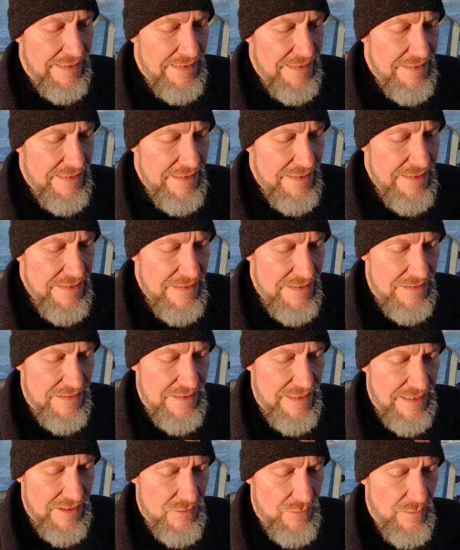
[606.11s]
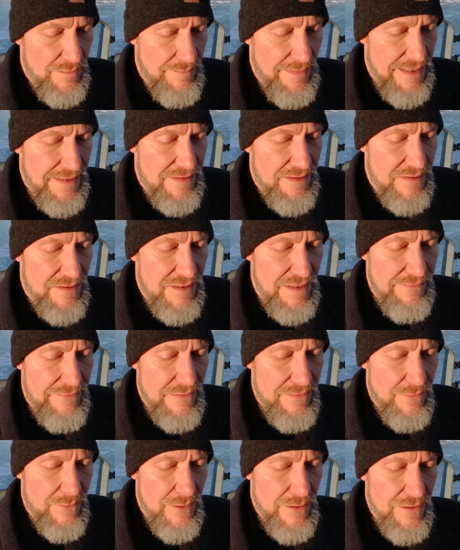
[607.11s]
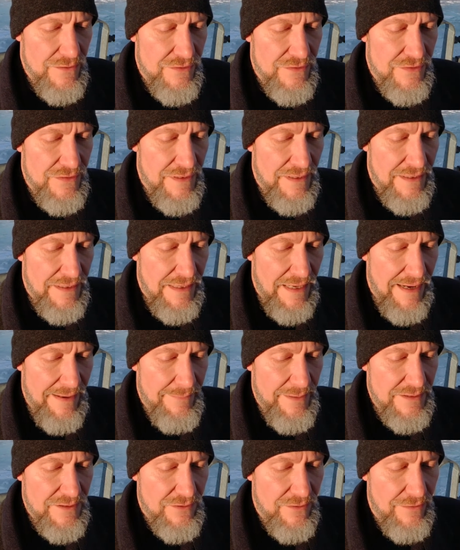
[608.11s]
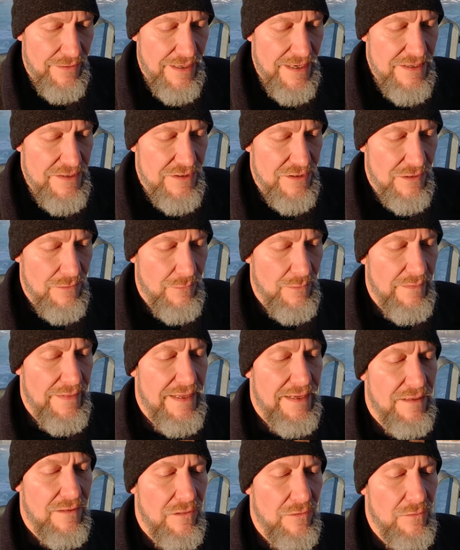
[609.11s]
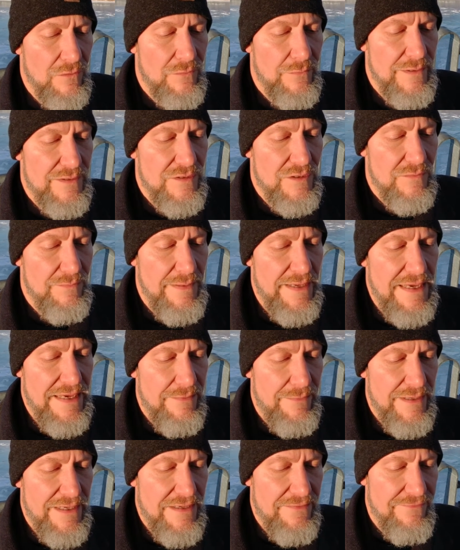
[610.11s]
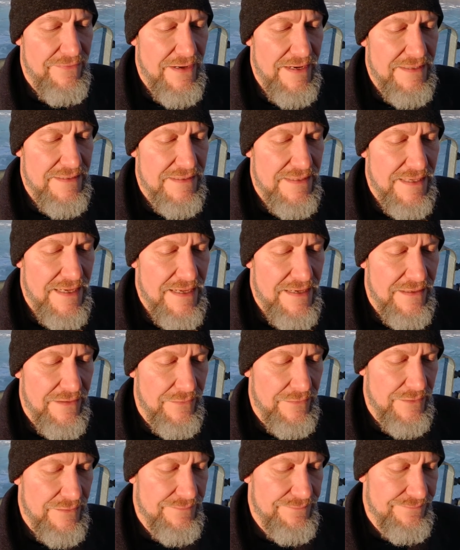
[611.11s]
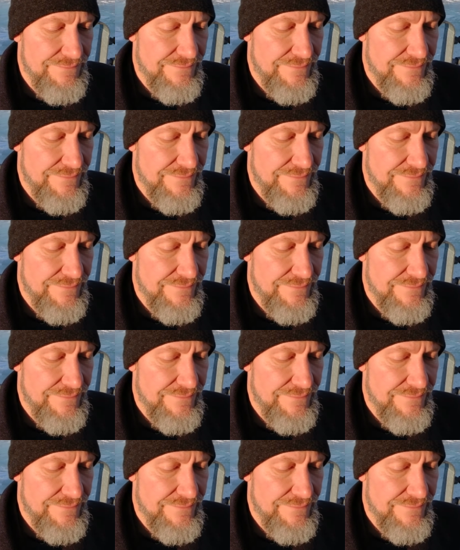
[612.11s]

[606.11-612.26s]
It is. That's what makes this even worse. How much crazier will that cloaked wizard be when he finds that out?